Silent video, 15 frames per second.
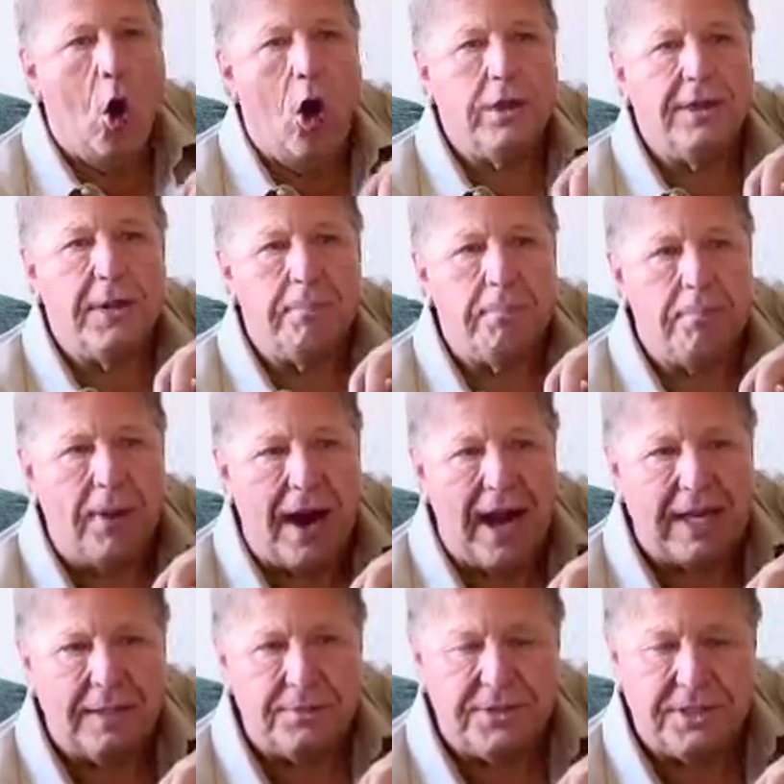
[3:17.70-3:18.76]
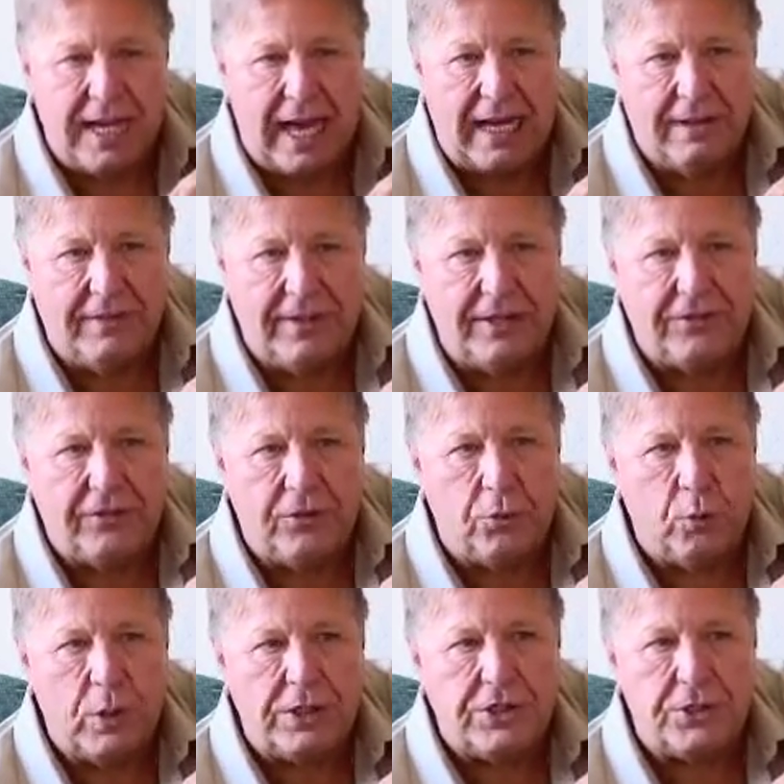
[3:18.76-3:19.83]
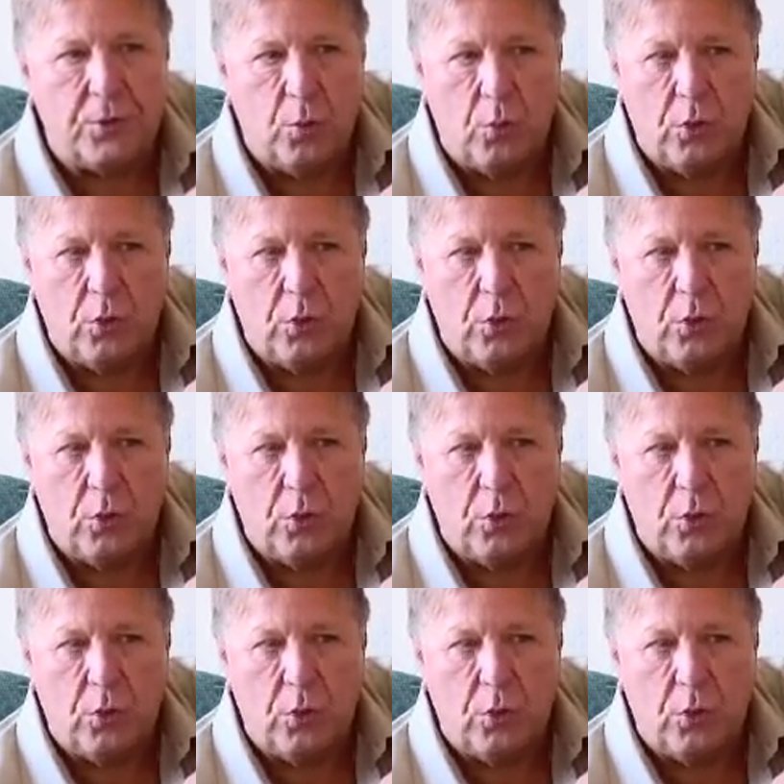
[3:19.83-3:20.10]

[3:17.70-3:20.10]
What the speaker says: On the bottom side of this is which